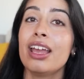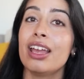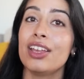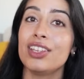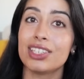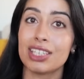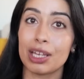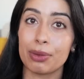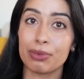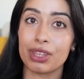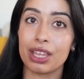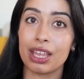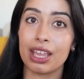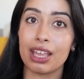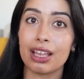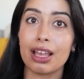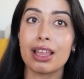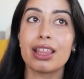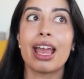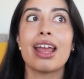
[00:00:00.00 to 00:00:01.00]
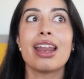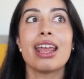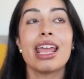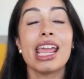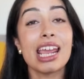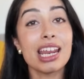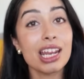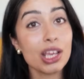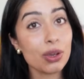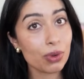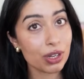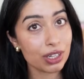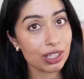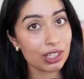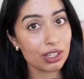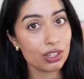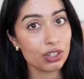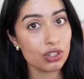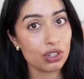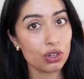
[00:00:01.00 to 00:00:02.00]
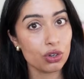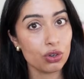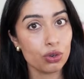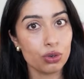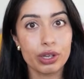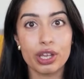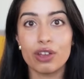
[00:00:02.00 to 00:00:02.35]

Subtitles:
is something that anyone can do.